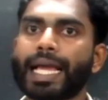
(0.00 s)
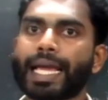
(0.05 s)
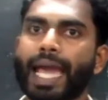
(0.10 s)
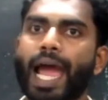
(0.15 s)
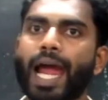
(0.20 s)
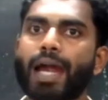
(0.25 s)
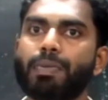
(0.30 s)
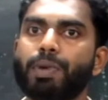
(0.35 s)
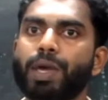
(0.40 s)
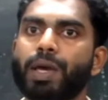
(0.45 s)

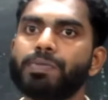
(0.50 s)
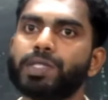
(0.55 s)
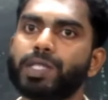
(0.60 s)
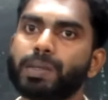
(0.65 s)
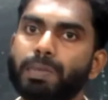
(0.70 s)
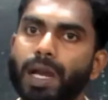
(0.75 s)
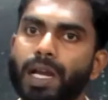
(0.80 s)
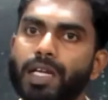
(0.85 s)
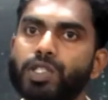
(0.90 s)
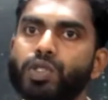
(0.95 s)
Cadmium
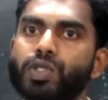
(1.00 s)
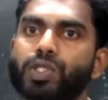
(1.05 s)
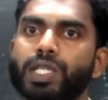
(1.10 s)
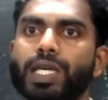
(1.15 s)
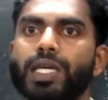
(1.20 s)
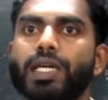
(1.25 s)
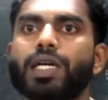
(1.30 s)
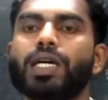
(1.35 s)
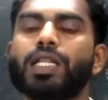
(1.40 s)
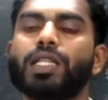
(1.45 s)
similar to
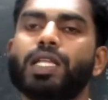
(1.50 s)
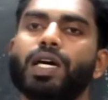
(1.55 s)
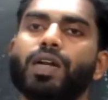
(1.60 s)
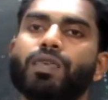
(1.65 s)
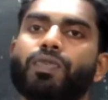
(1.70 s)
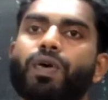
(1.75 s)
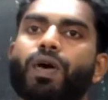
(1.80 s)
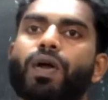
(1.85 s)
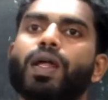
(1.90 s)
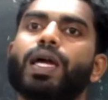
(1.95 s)
zinc,
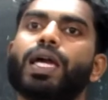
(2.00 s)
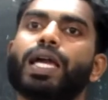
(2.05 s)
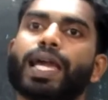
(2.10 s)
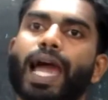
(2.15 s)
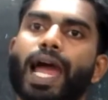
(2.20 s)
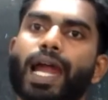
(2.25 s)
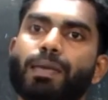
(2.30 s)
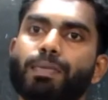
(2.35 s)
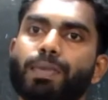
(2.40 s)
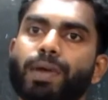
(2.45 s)
therefore
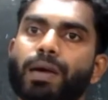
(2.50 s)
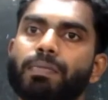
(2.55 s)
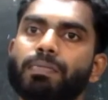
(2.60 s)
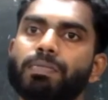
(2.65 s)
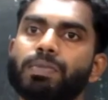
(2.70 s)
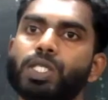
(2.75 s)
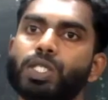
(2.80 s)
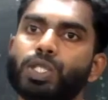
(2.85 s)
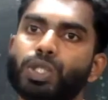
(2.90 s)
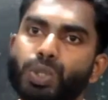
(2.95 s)

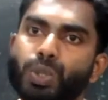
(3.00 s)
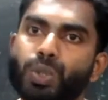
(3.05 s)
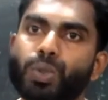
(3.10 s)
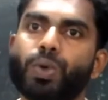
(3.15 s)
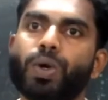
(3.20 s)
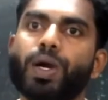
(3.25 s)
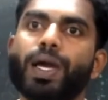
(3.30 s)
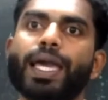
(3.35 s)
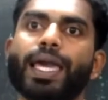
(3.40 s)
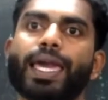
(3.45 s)
cadmium
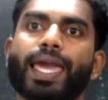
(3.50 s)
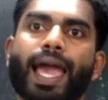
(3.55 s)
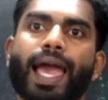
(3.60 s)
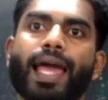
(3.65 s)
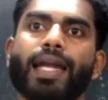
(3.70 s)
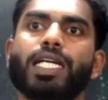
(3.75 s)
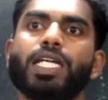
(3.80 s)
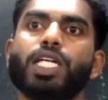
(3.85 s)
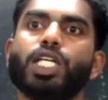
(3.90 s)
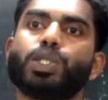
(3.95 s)
too
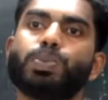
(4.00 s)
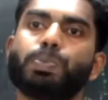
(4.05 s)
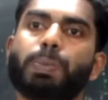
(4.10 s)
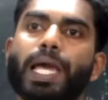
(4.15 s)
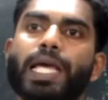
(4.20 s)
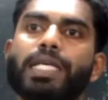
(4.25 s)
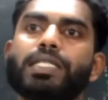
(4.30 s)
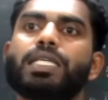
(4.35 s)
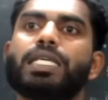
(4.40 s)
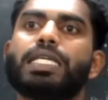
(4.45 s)
can
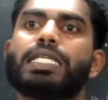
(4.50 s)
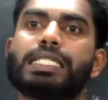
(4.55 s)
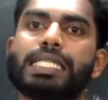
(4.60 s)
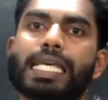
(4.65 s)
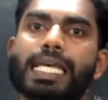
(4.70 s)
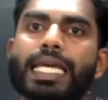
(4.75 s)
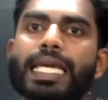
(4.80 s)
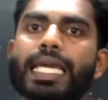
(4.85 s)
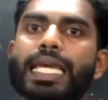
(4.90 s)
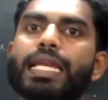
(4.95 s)
displace
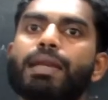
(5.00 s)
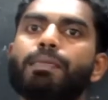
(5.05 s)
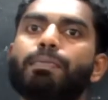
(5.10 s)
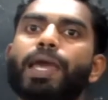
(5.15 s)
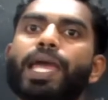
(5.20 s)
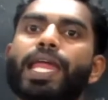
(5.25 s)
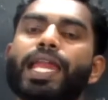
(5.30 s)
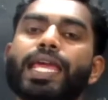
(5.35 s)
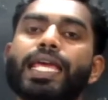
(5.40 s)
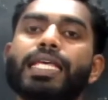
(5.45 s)
zinc in
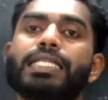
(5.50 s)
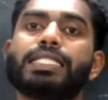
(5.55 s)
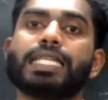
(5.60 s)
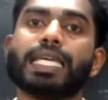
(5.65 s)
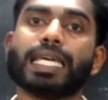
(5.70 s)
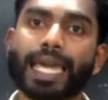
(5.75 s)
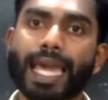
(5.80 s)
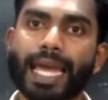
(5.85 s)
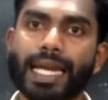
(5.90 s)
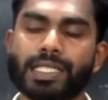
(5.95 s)
many
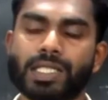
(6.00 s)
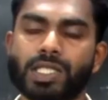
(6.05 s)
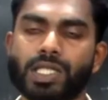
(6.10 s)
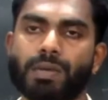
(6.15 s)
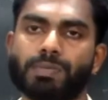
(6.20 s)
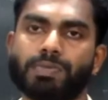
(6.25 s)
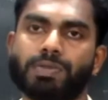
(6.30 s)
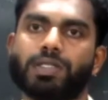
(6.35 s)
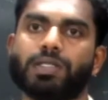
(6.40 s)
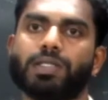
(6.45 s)
zinc
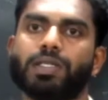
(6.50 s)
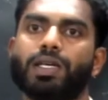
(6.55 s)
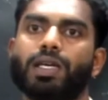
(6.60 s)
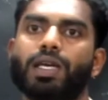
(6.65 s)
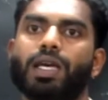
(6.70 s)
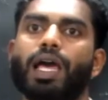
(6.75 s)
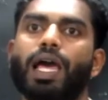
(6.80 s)
enzymes.